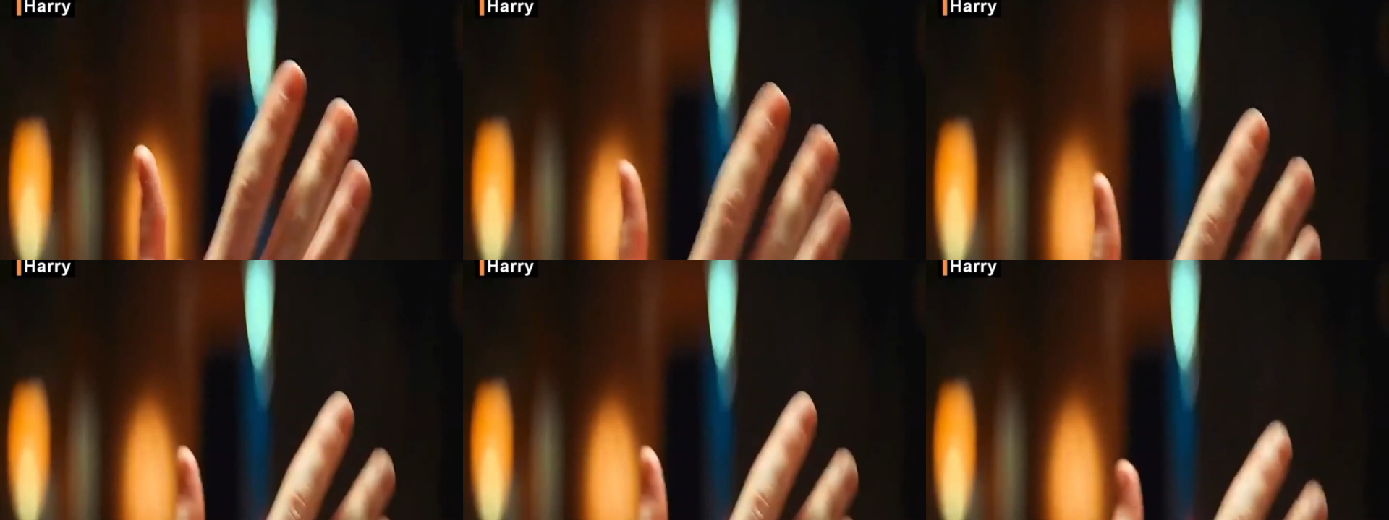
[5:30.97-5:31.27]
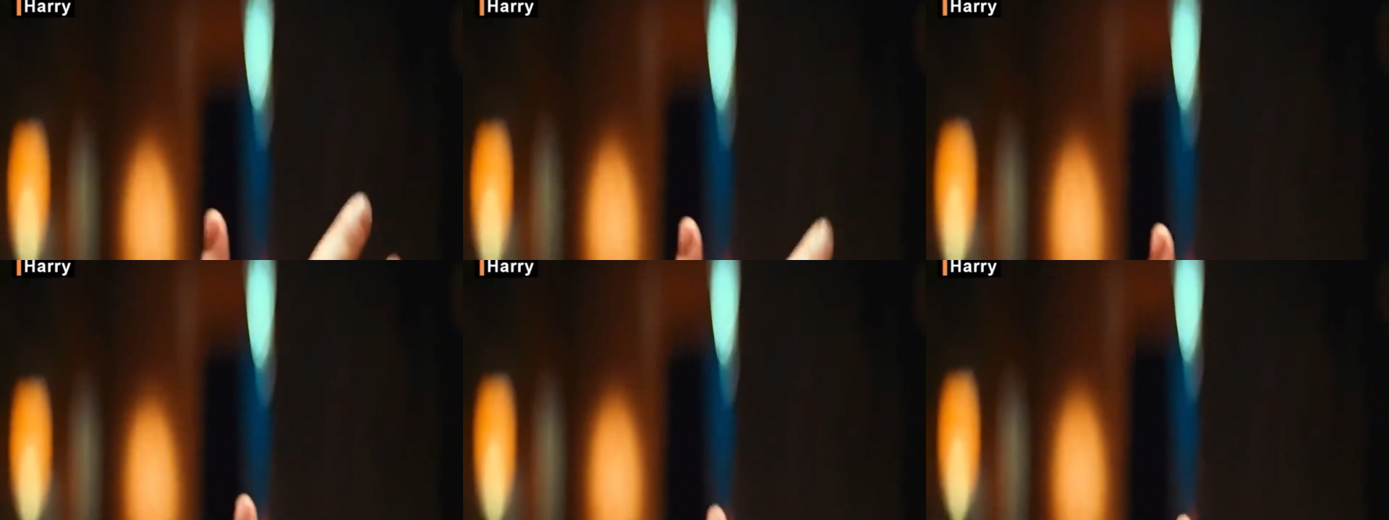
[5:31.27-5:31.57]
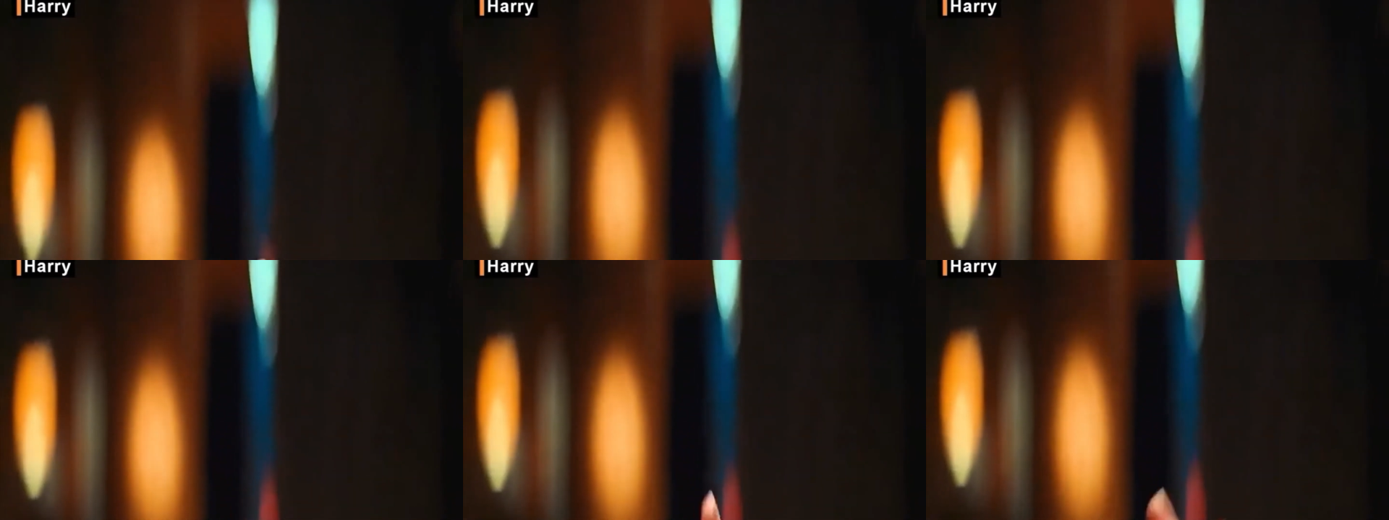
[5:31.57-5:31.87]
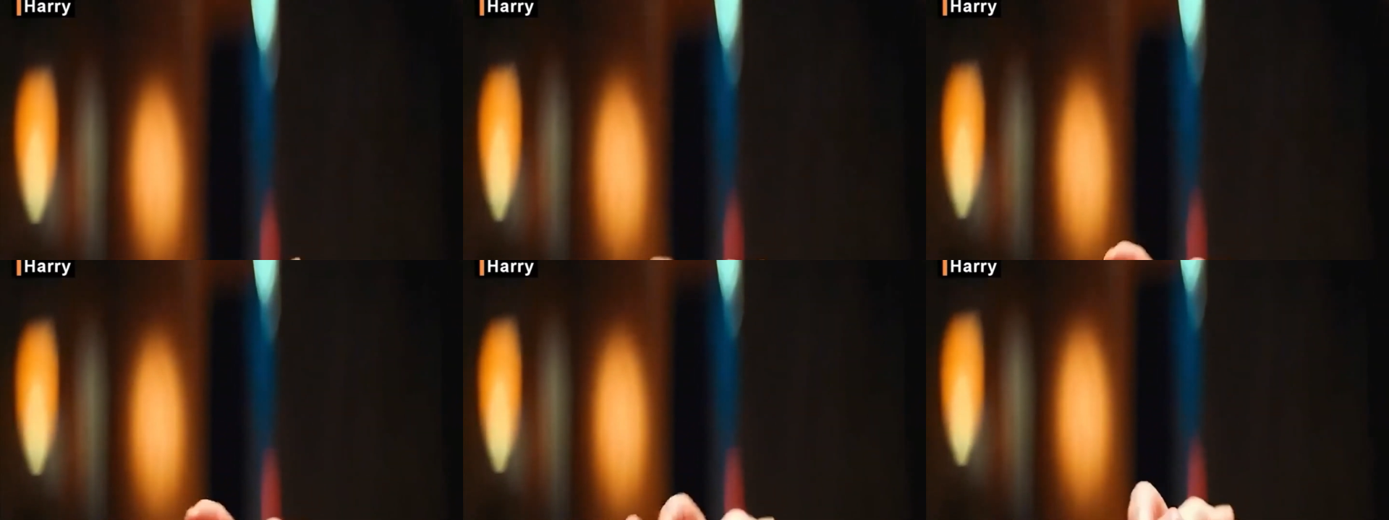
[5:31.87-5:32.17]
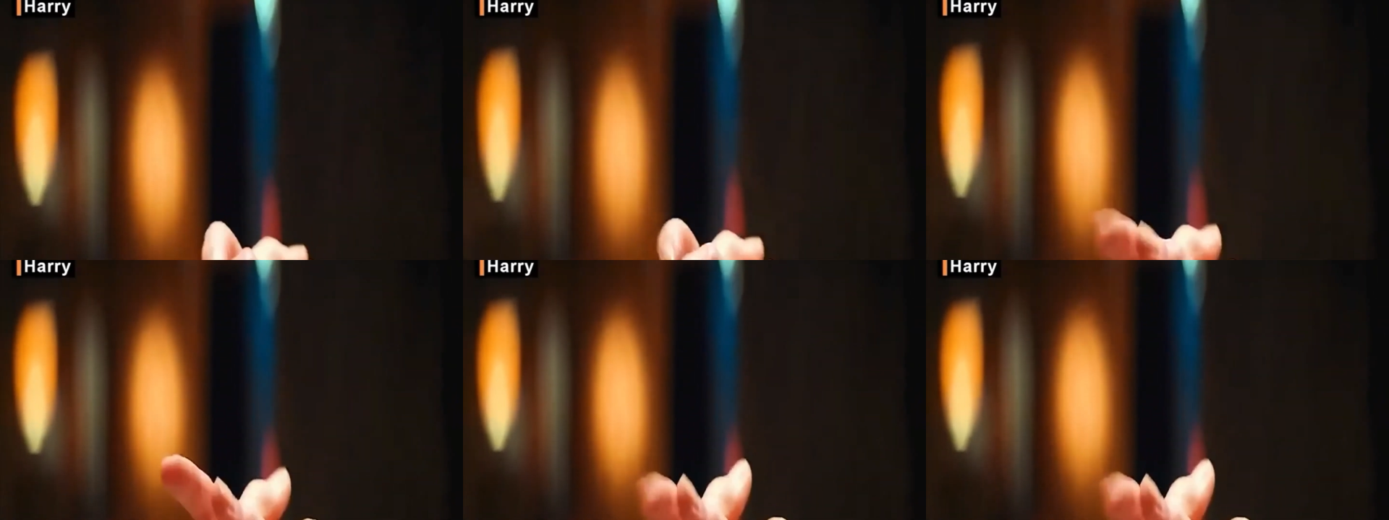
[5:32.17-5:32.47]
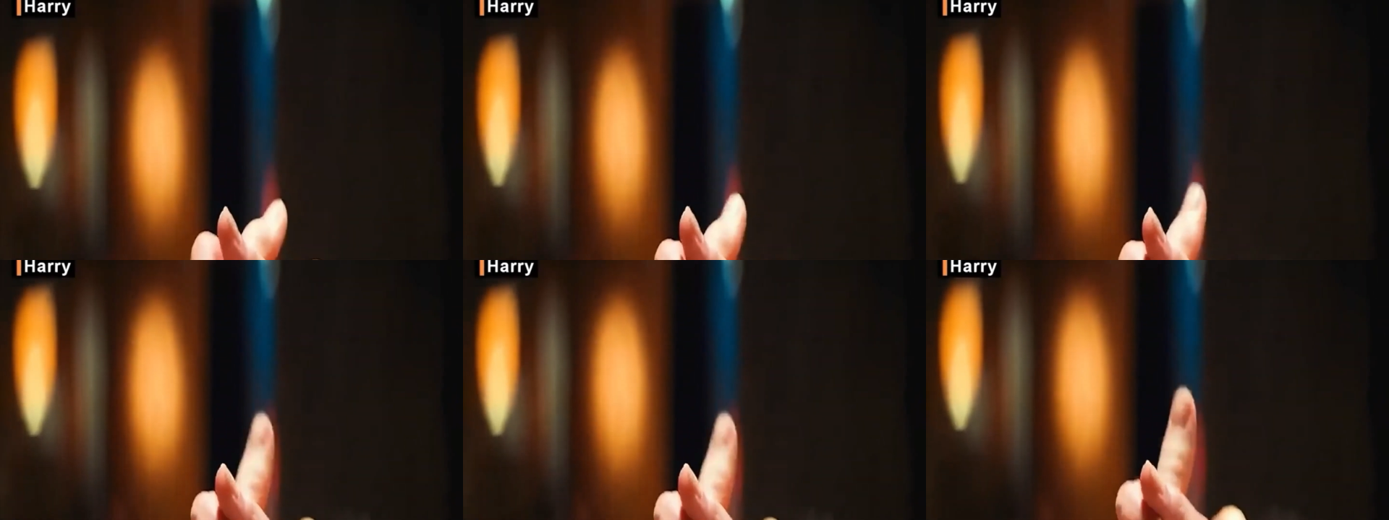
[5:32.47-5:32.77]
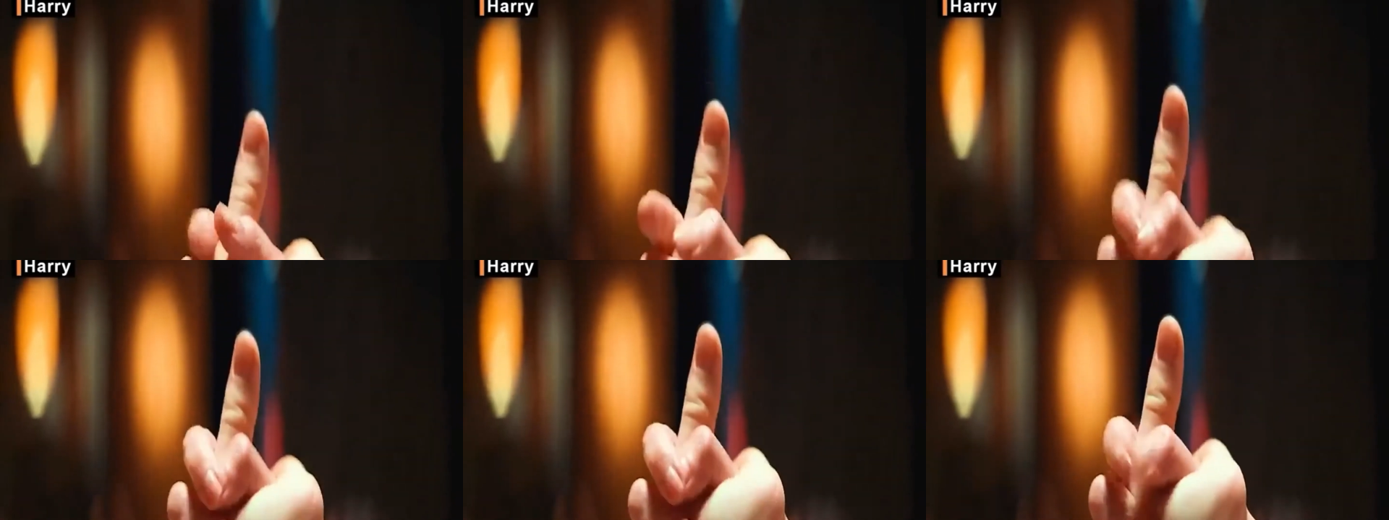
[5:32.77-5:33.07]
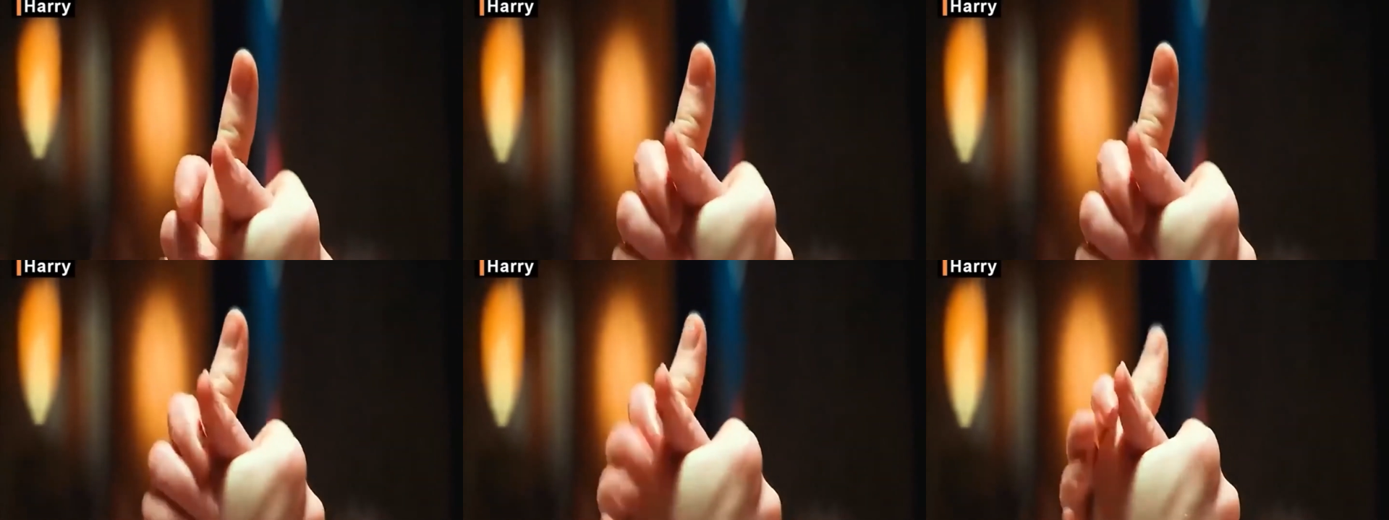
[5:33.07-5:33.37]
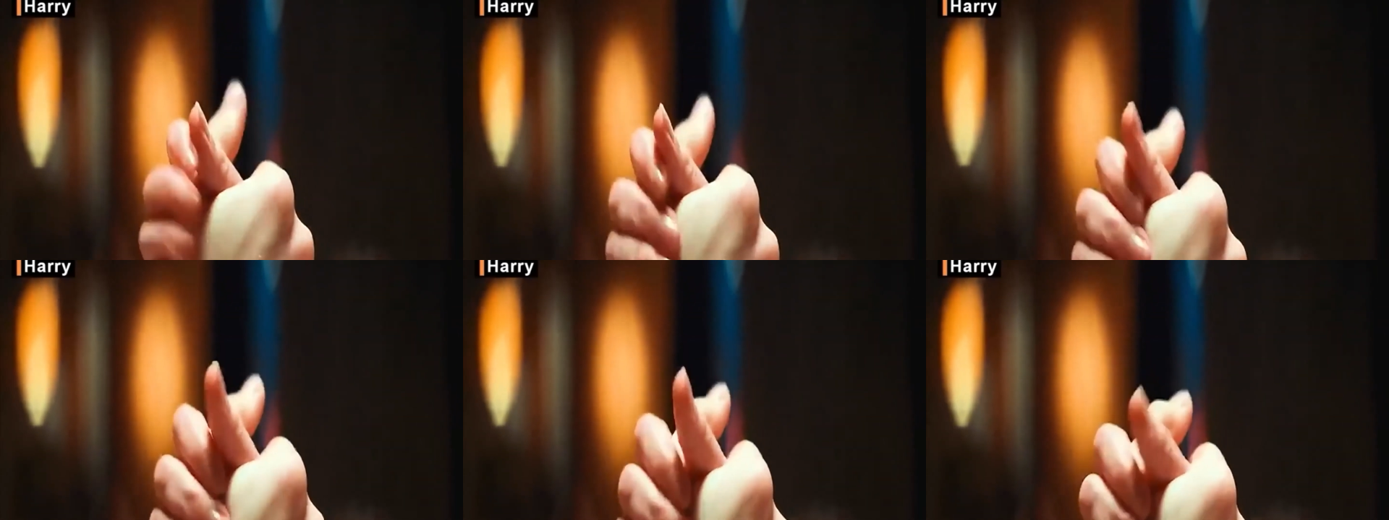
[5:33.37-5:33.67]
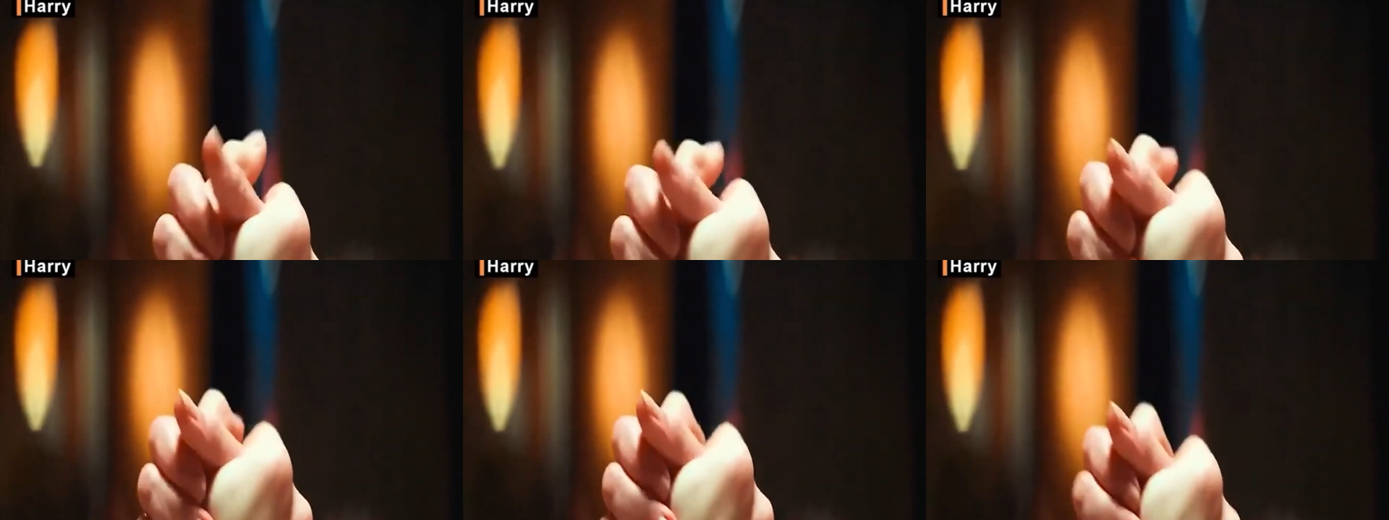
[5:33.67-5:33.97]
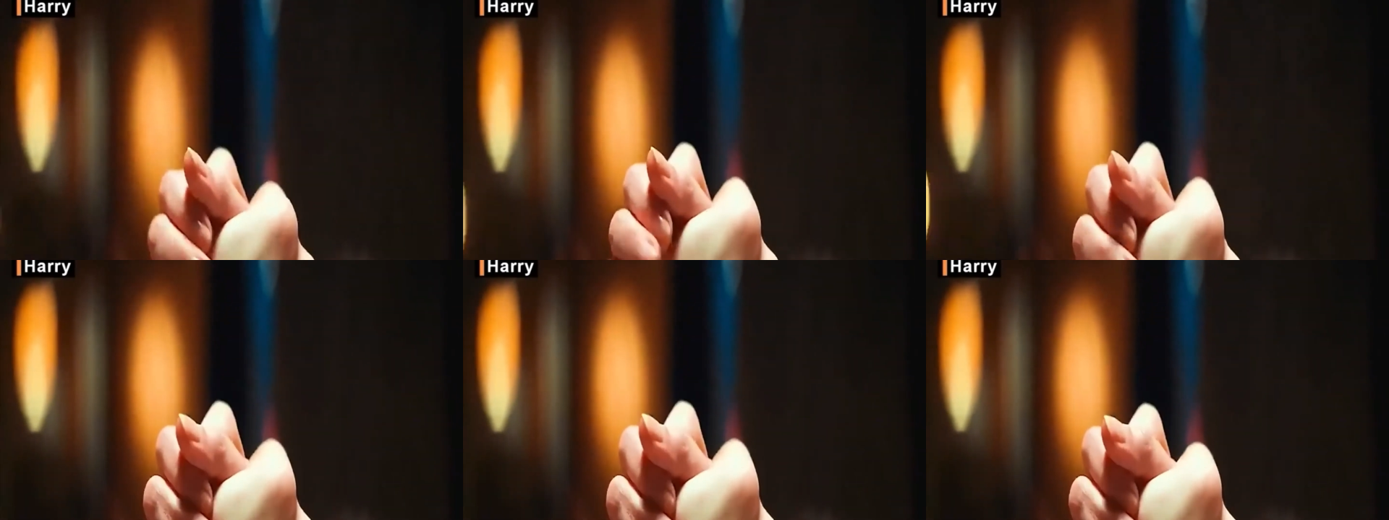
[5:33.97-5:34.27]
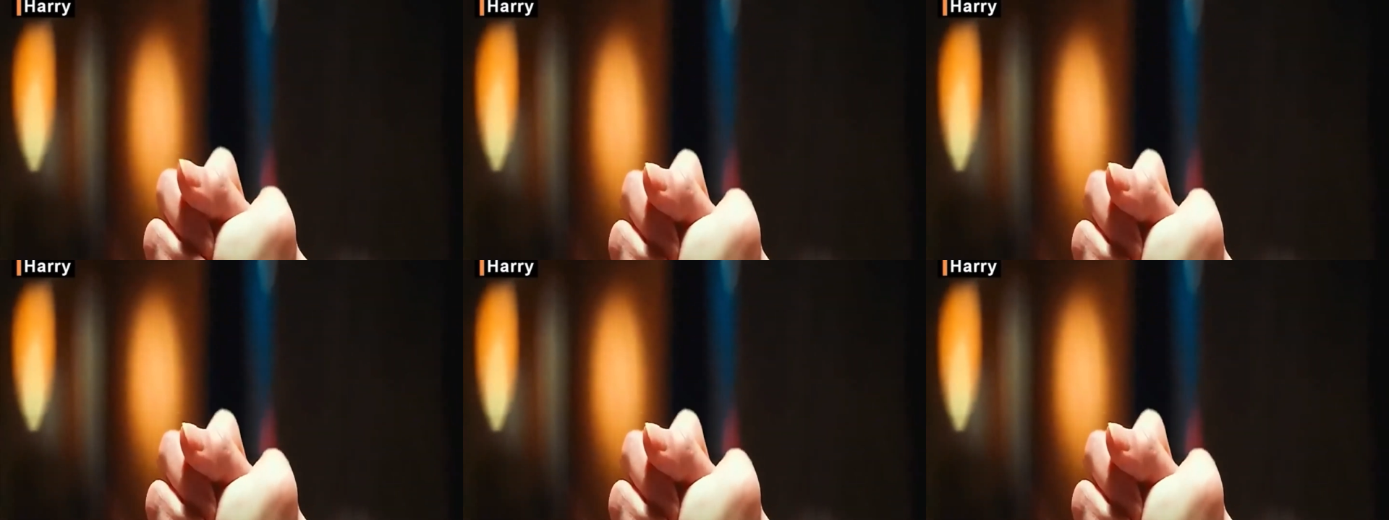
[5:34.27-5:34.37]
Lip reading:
Nobody's mouth can be seen.